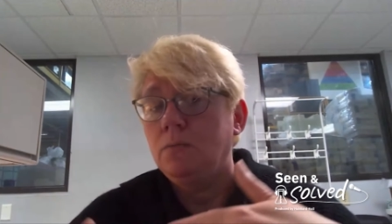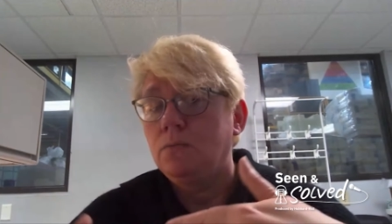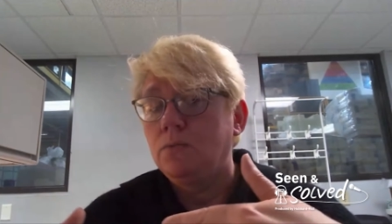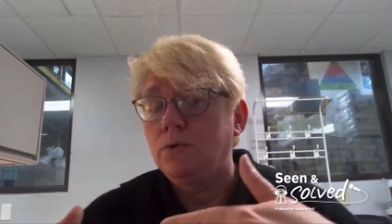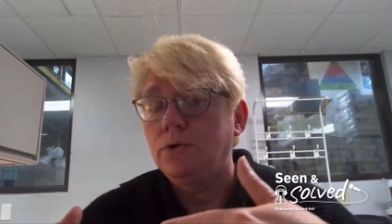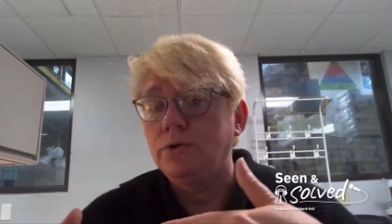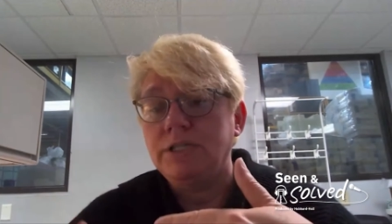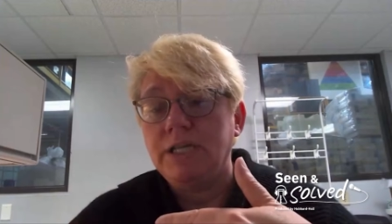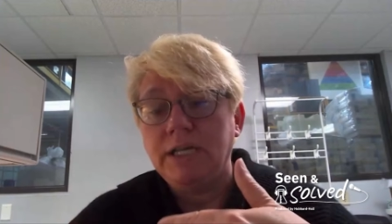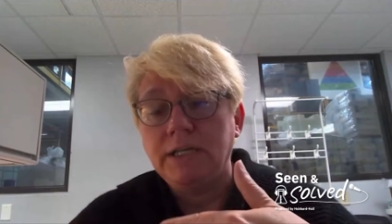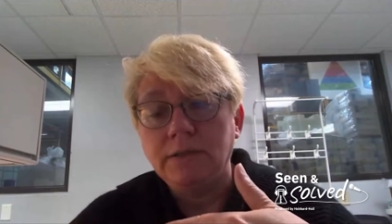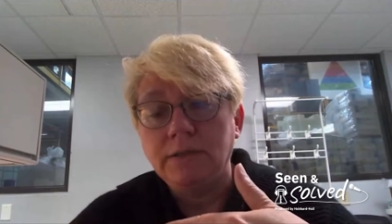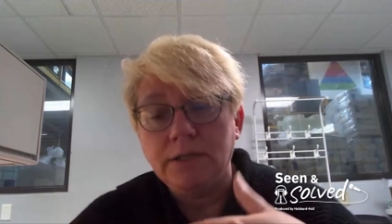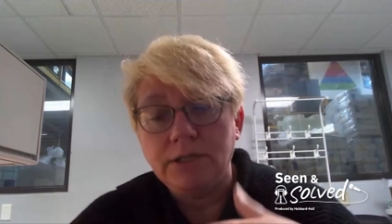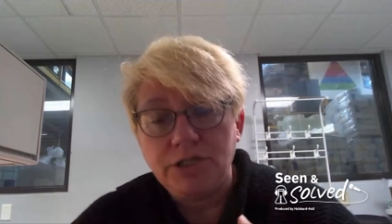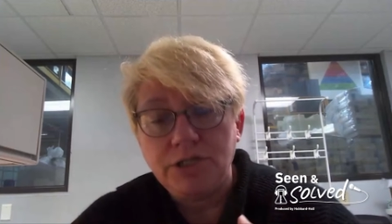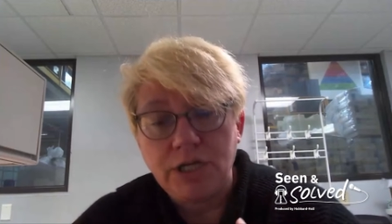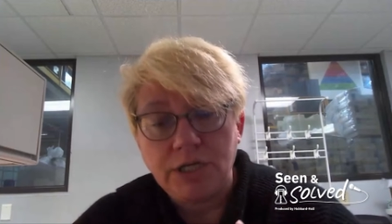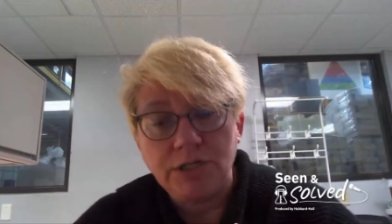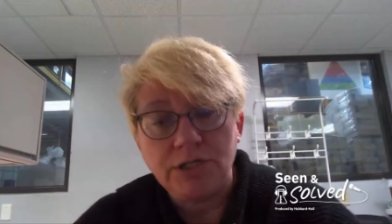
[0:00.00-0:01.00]

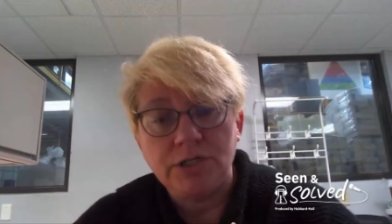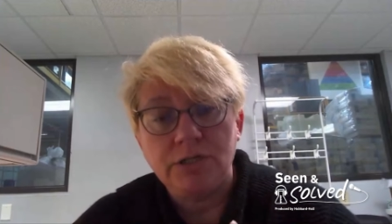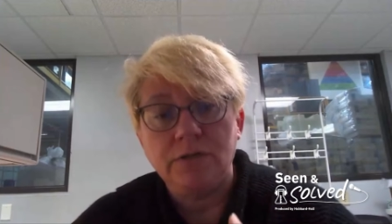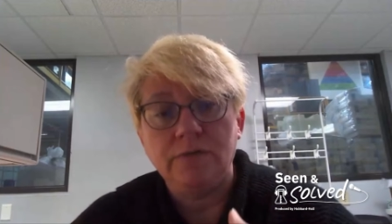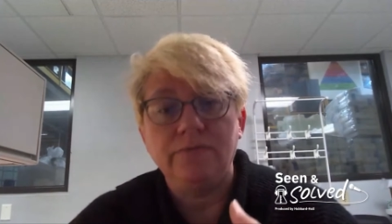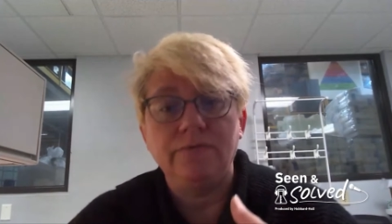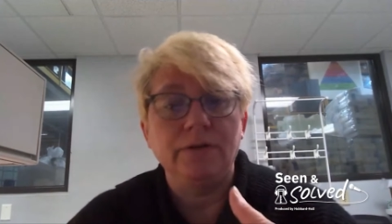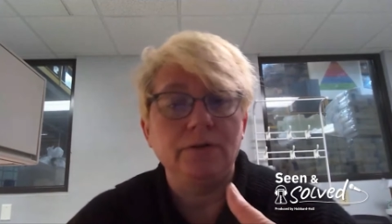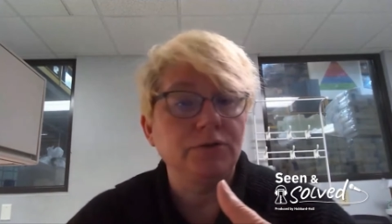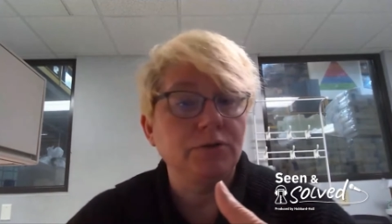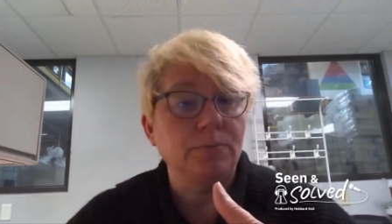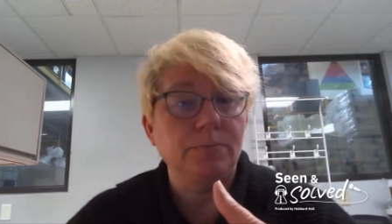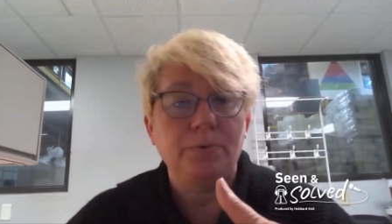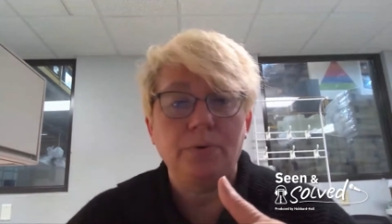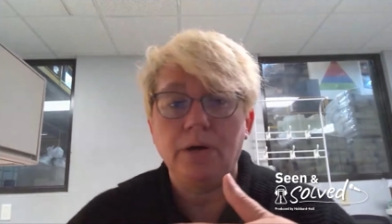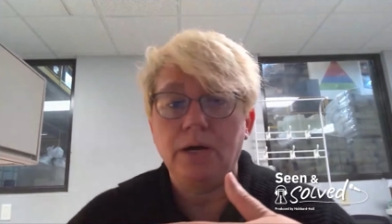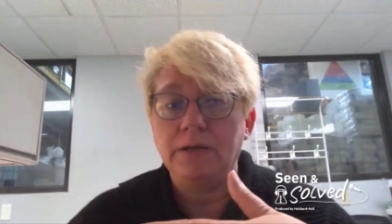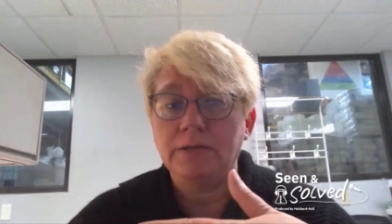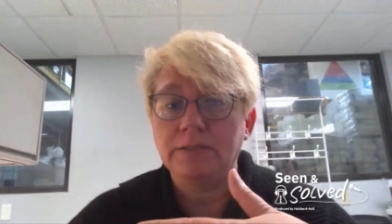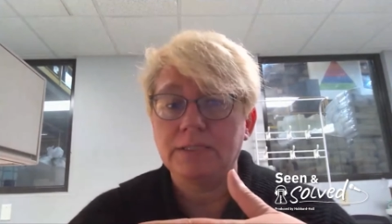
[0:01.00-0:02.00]
routinely changing the filter
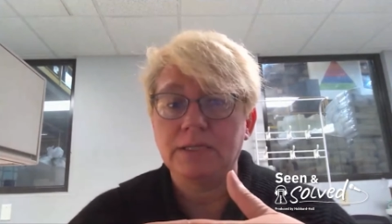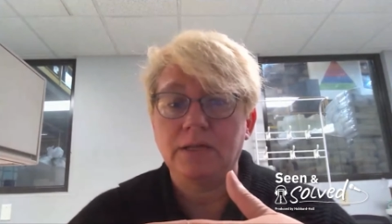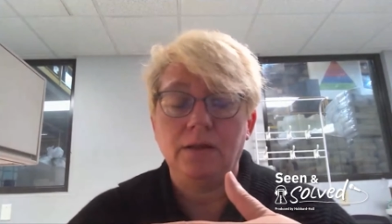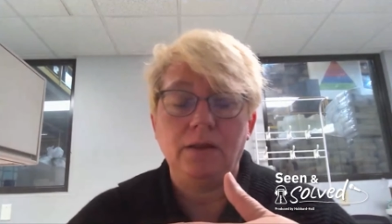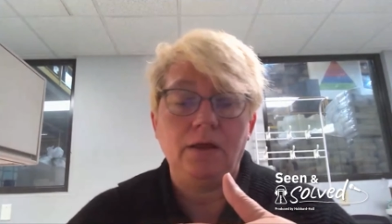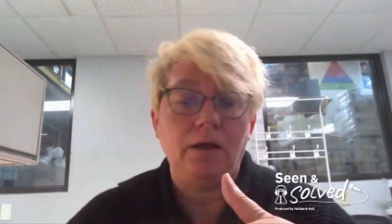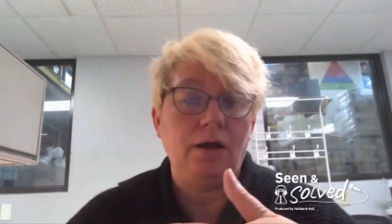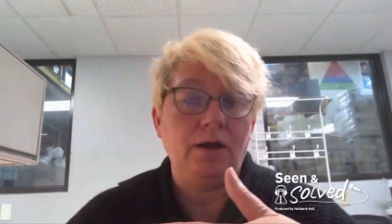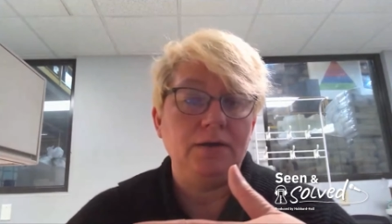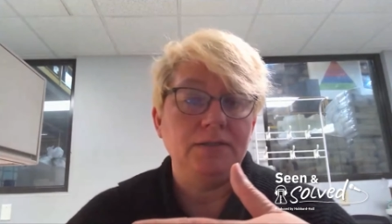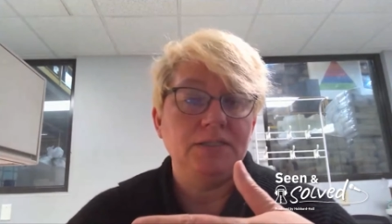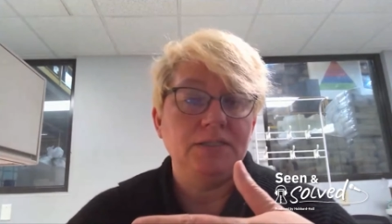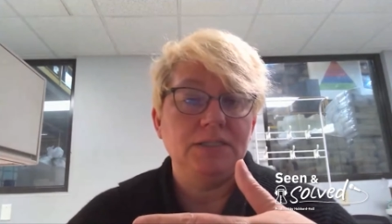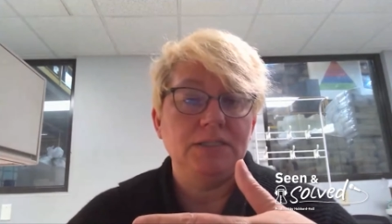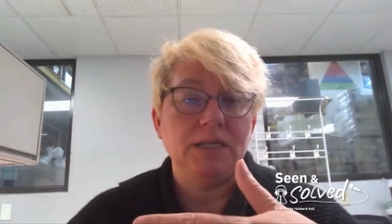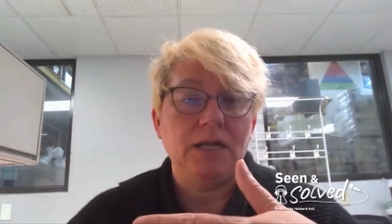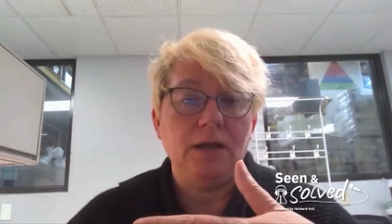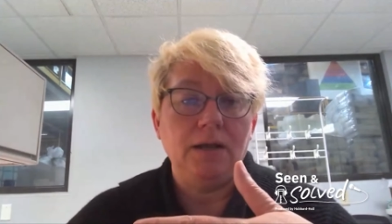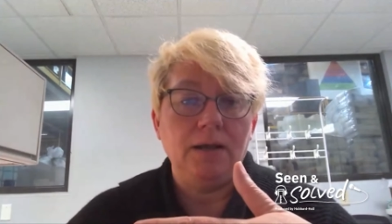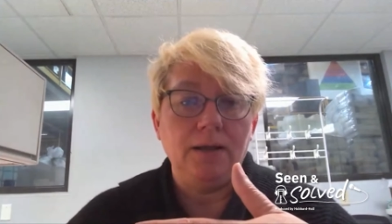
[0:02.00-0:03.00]
press cloths,